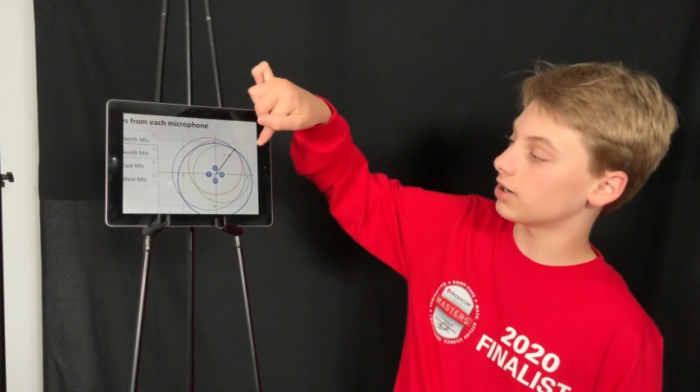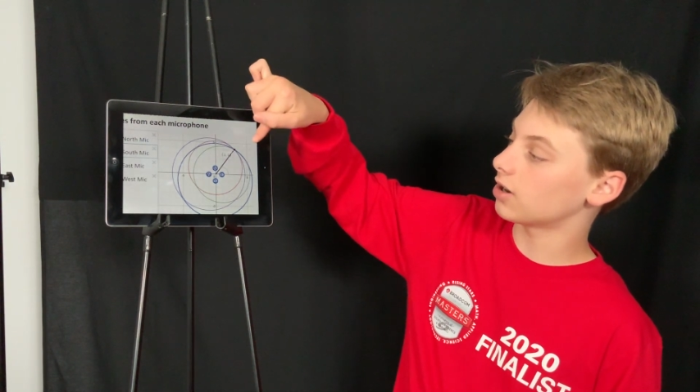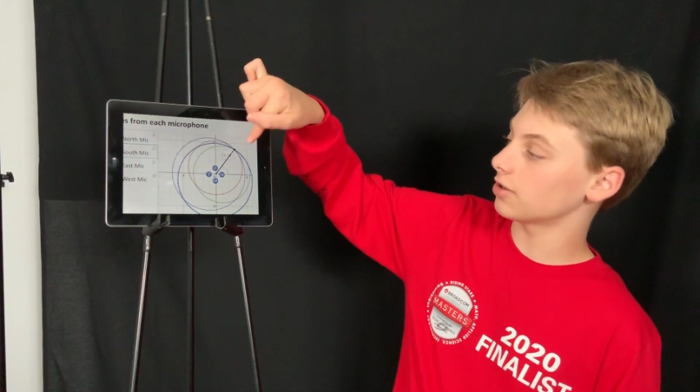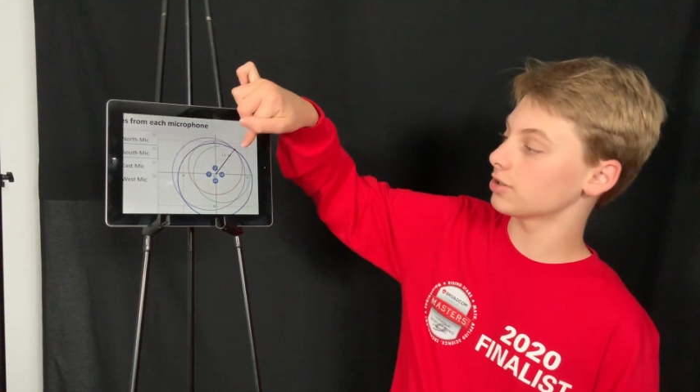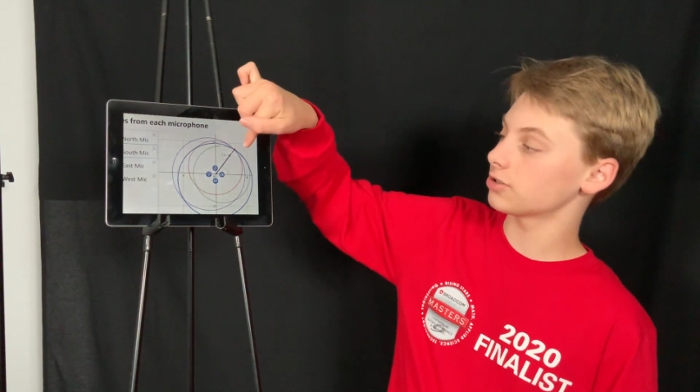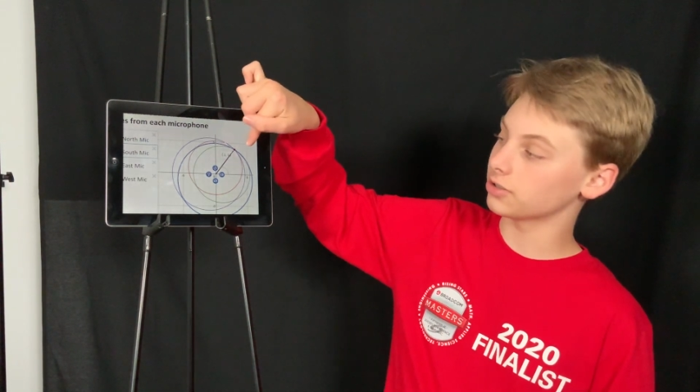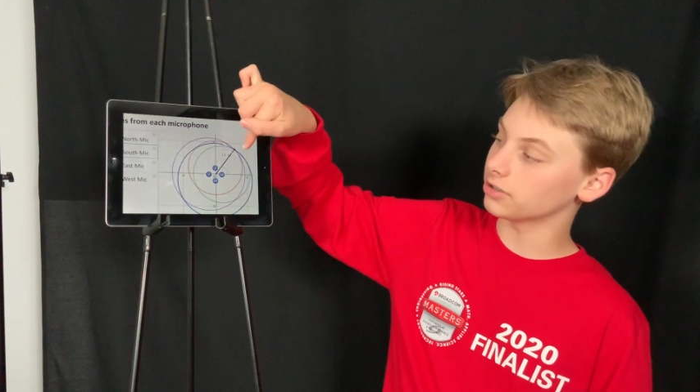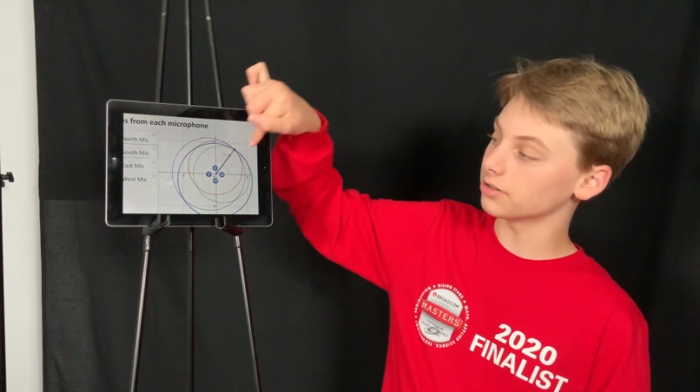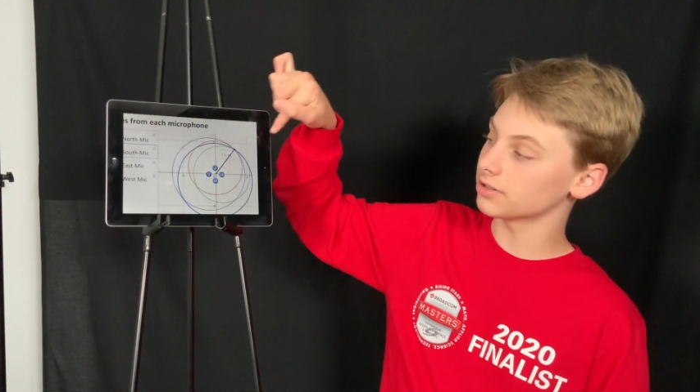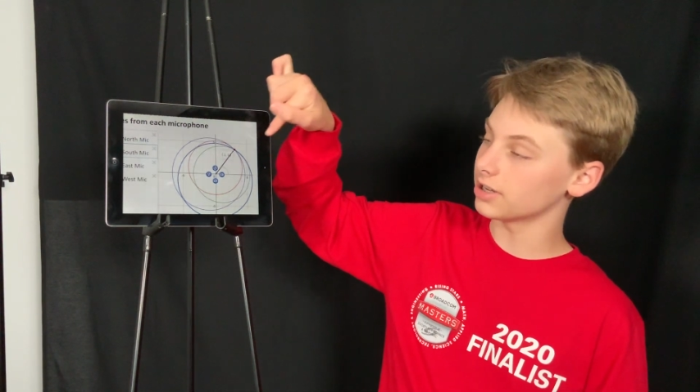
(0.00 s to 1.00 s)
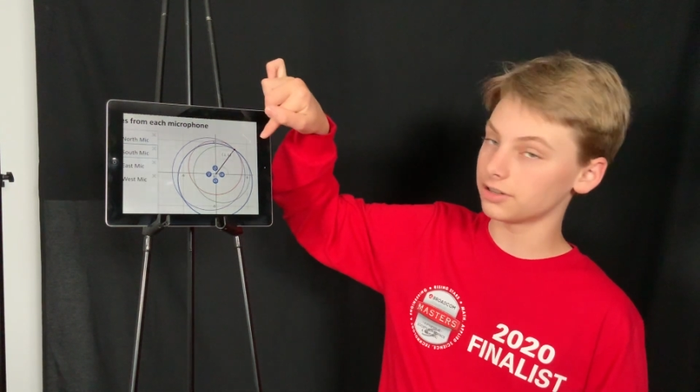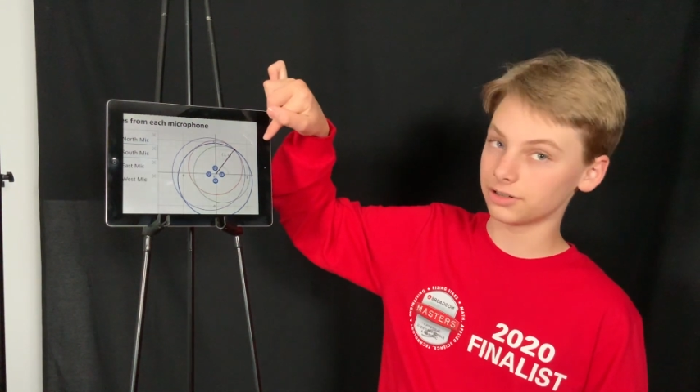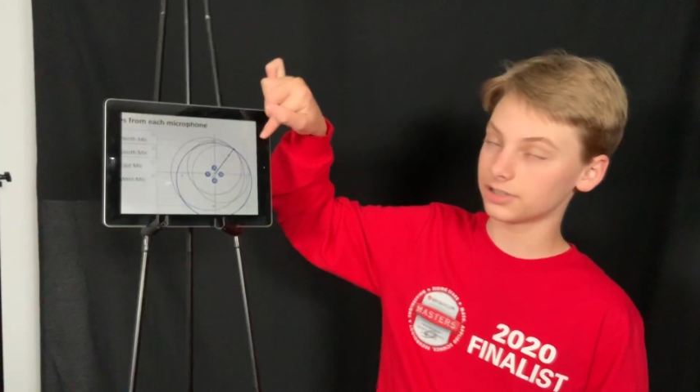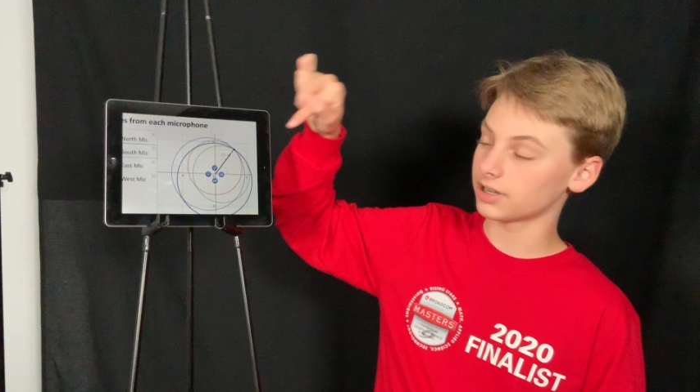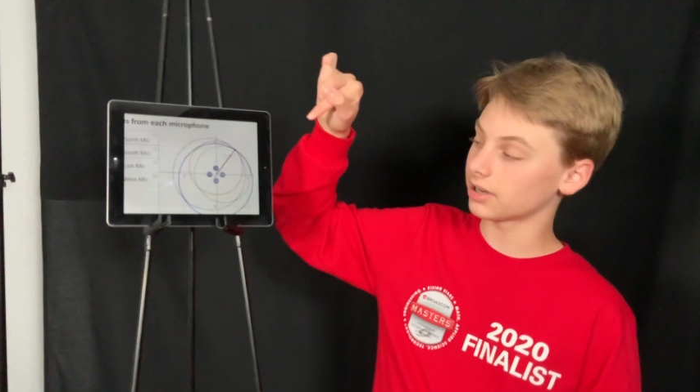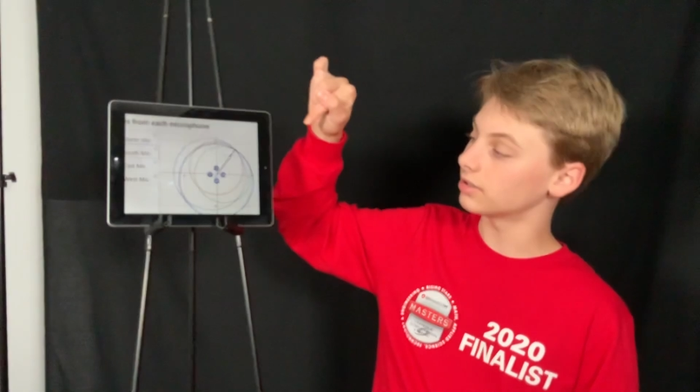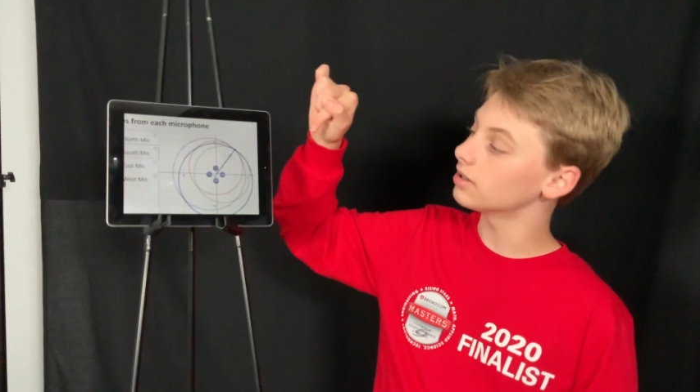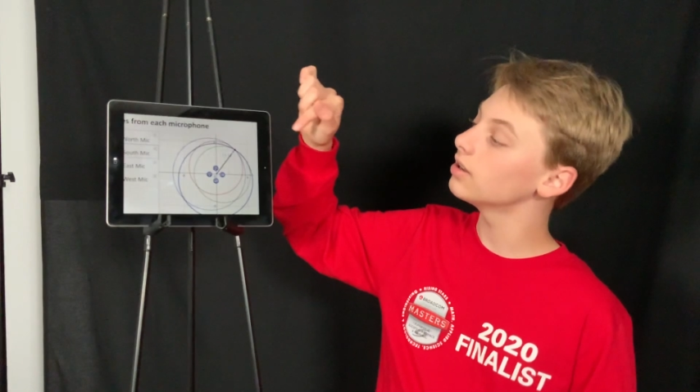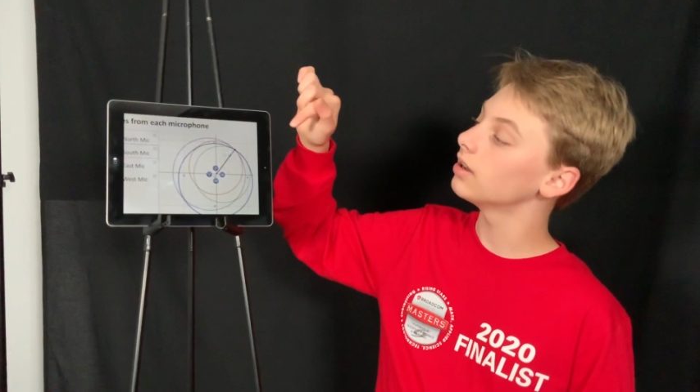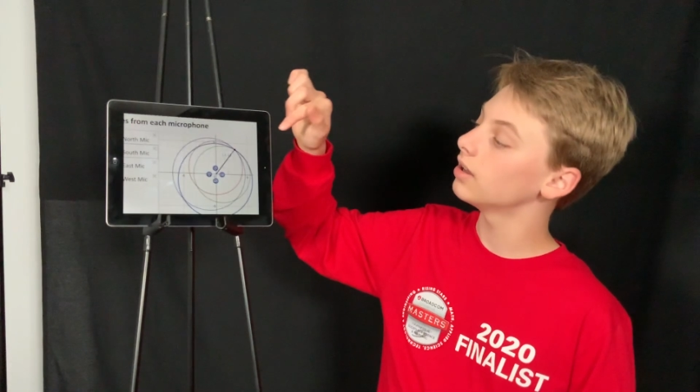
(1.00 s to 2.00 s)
all the circles intersected,